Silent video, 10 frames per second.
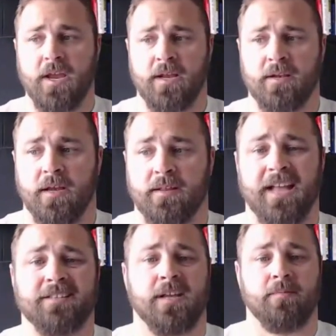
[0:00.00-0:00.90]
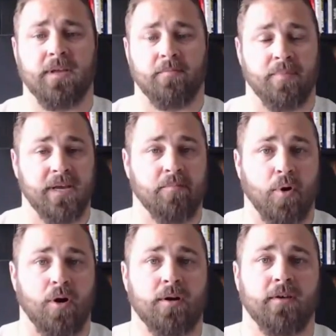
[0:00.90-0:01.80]
and and that's going to be a big
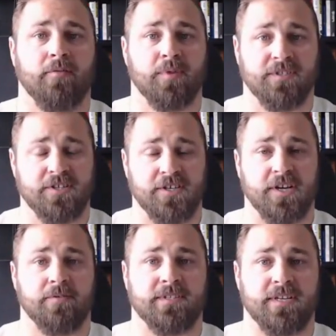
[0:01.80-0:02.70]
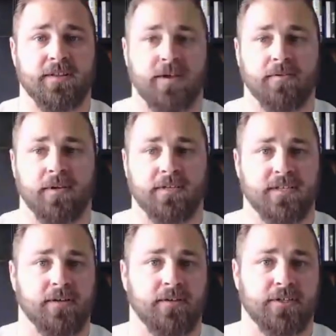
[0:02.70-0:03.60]
part of positioning you as the, the, as
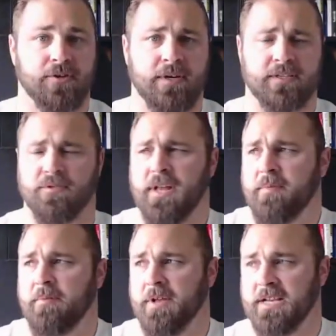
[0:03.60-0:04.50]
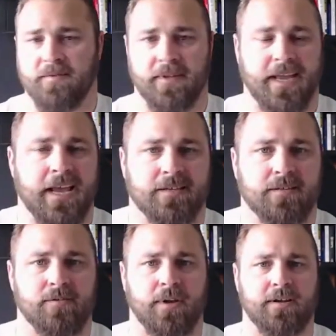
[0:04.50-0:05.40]
the only choice. So a lot of people ask me like, hey, is,
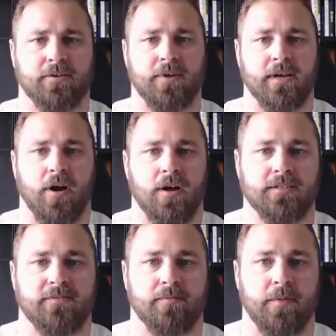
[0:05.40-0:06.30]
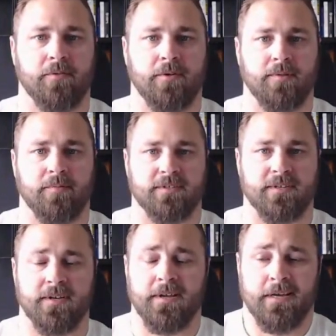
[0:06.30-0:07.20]
do I need to create content for my recruiting
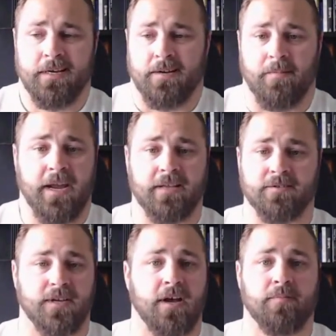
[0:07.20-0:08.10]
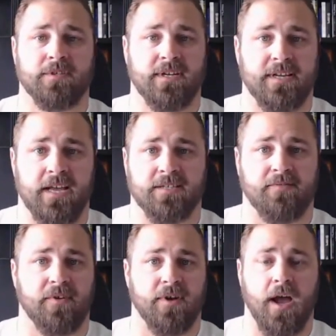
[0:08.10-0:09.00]
business? My answer is 100% yes.
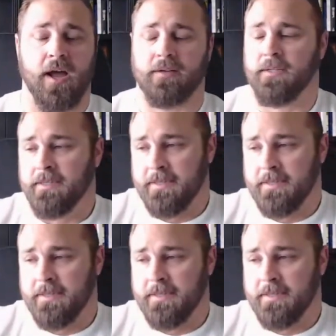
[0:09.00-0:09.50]
If you're not,